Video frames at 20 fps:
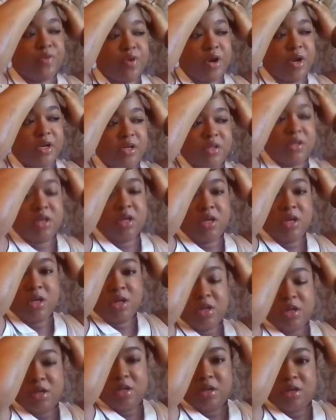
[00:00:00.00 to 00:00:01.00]
front,
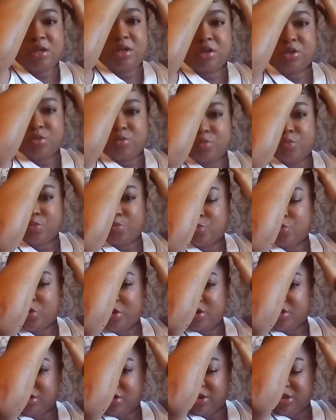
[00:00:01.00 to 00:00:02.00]

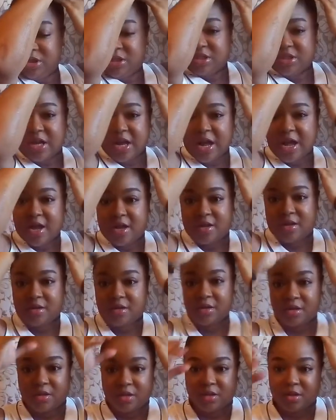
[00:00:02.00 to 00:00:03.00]
1 on each
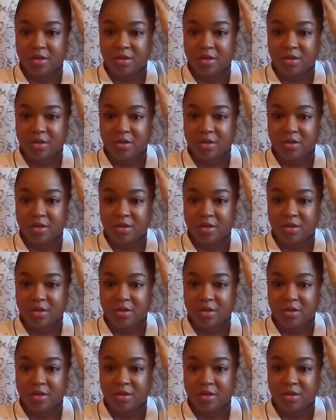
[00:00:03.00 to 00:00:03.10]
side,